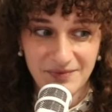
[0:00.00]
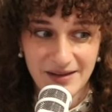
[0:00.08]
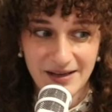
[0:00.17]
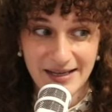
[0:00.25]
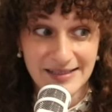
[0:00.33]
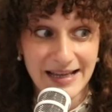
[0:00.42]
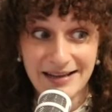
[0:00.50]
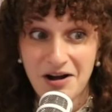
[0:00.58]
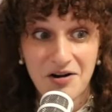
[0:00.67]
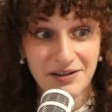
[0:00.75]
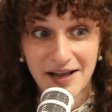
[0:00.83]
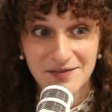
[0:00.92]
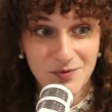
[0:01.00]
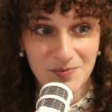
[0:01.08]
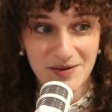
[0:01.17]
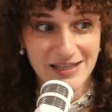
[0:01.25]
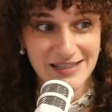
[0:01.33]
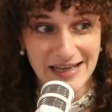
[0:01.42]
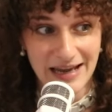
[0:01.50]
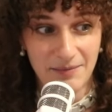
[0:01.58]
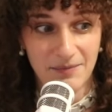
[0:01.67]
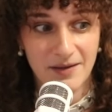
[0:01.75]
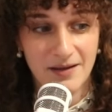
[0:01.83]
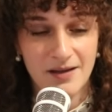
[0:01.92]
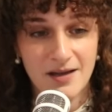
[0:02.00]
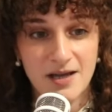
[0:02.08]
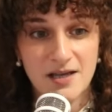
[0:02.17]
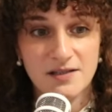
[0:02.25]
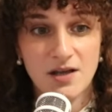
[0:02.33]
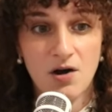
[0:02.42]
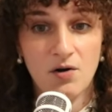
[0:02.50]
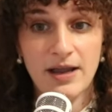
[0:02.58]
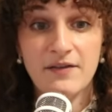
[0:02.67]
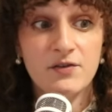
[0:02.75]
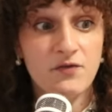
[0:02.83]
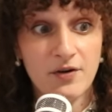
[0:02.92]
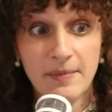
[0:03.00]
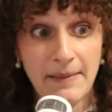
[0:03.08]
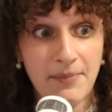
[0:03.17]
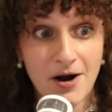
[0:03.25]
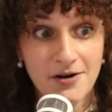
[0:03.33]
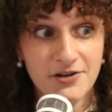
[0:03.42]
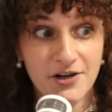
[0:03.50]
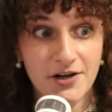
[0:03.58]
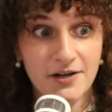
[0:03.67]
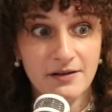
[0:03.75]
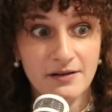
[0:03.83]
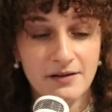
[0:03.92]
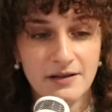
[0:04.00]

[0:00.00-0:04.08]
Because like our lives won't be the same. So even for my partner,